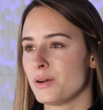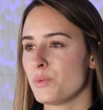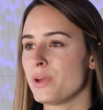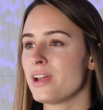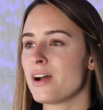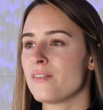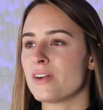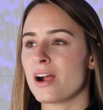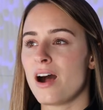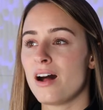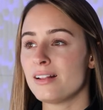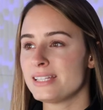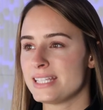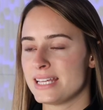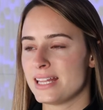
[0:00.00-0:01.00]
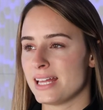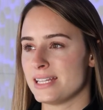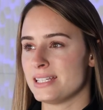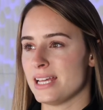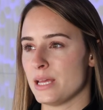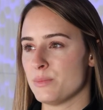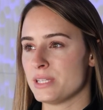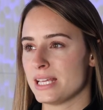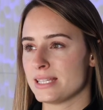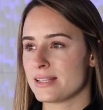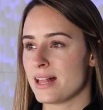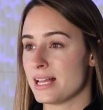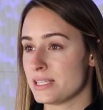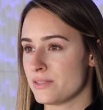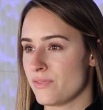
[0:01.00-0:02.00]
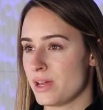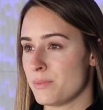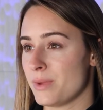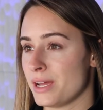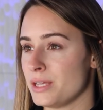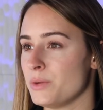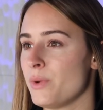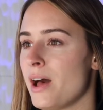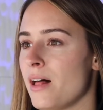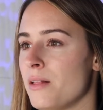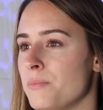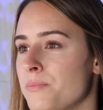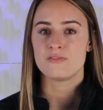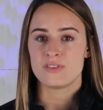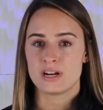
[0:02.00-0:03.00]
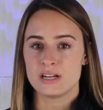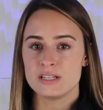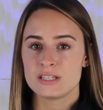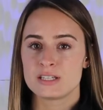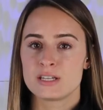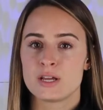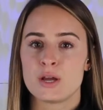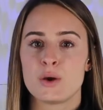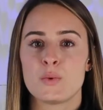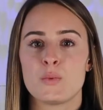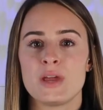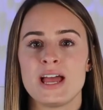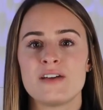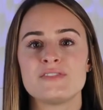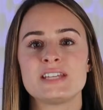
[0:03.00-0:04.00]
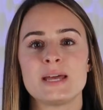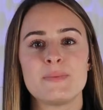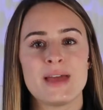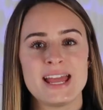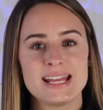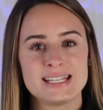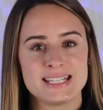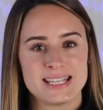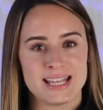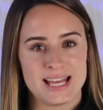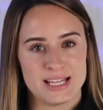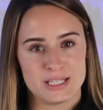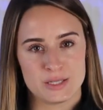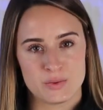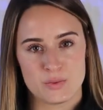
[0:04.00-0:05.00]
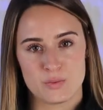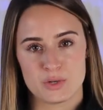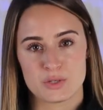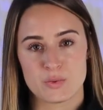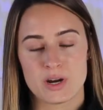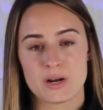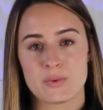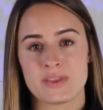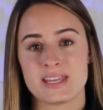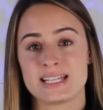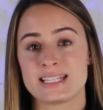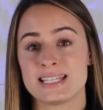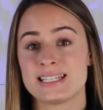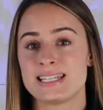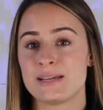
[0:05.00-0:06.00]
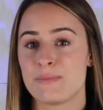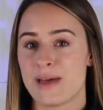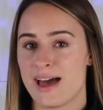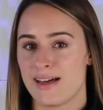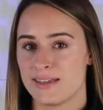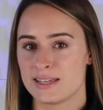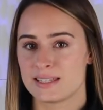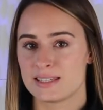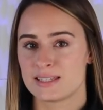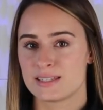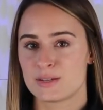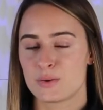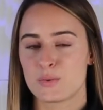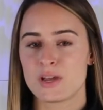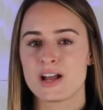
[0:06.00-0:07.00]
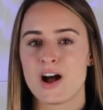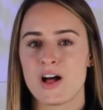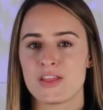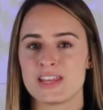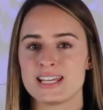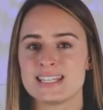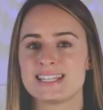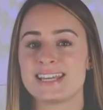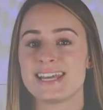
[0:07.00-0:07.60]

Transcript: We cover all TLED types as classified by UL. First, we have Type A TLEDs, which work with existing ballasts. We call these